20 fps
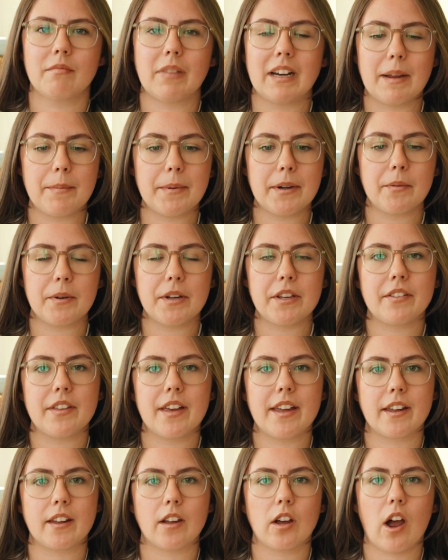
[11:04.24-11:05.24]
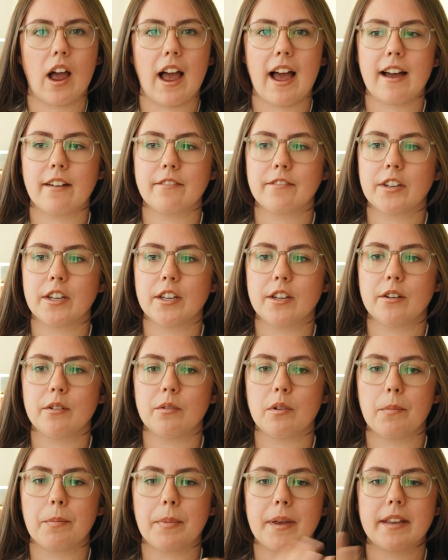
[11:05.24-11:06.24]
But let me know what you think. Have
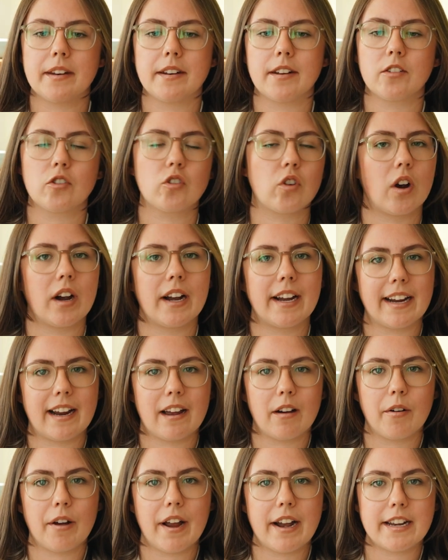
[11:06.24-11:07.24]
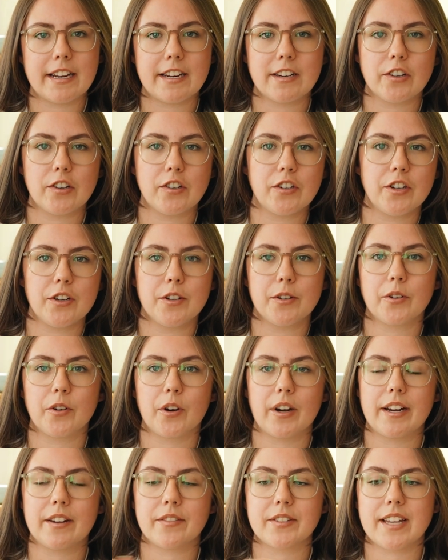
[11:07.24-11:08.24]
you been trying out any new
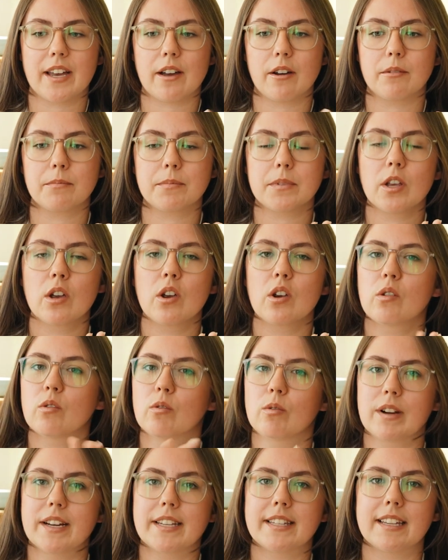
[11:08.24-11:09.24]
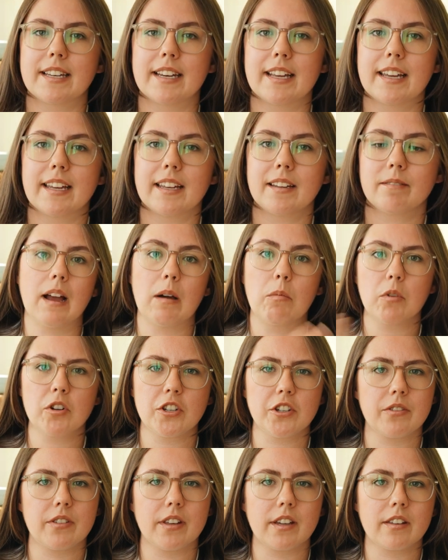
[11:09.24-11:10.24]
creative setups recently? And what
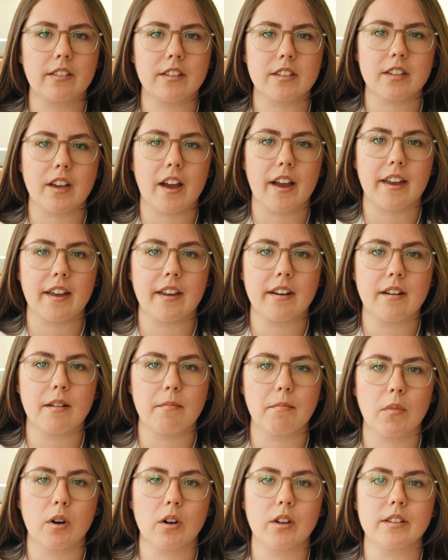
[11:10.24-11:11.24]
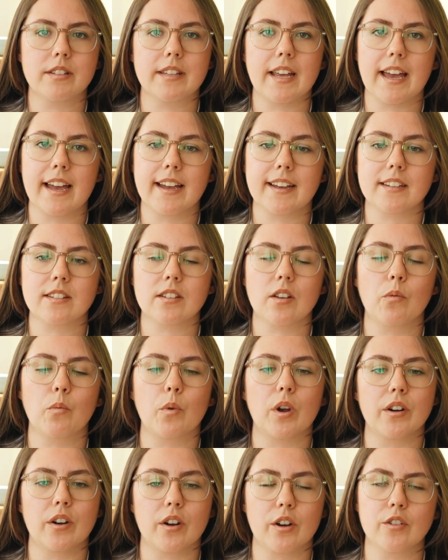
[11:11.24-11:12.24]
do you think of the Zhiyun MOLUS
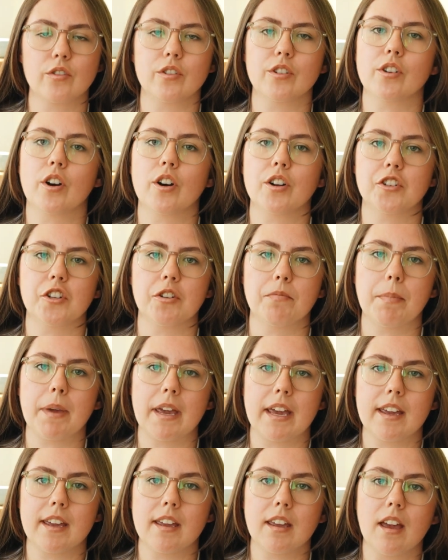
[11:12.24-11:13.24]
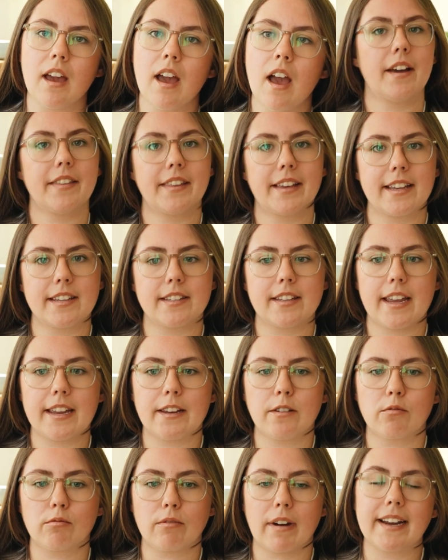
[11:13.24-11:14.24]
X100 RGB? I think it's a
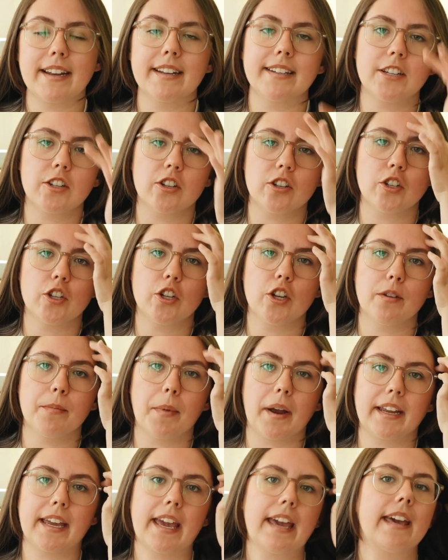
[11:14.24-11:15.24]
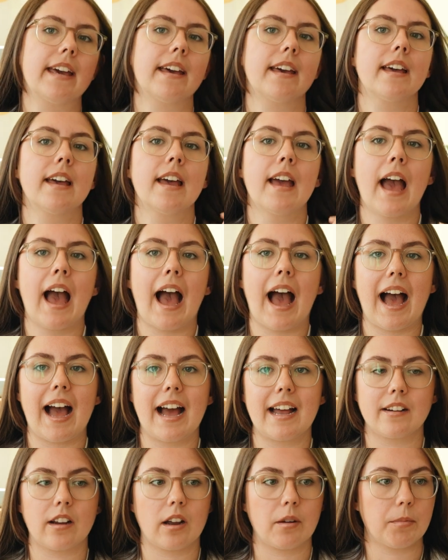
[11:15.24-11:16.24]
great addition to my kit,
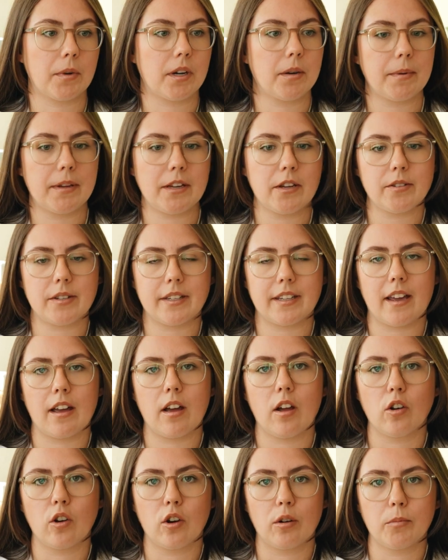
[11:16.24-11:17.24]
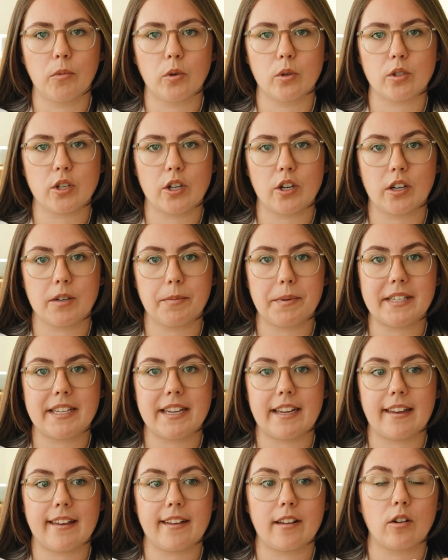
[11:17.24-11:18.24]
and I'm going to be using it a lot more, so you're going to be
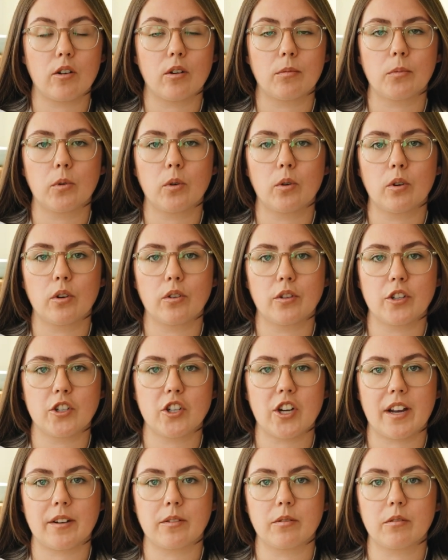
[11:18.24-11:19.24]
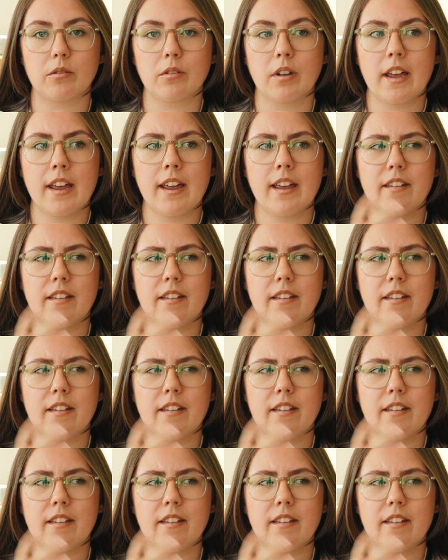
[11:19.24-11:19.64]
seeing it a lot more on the channel.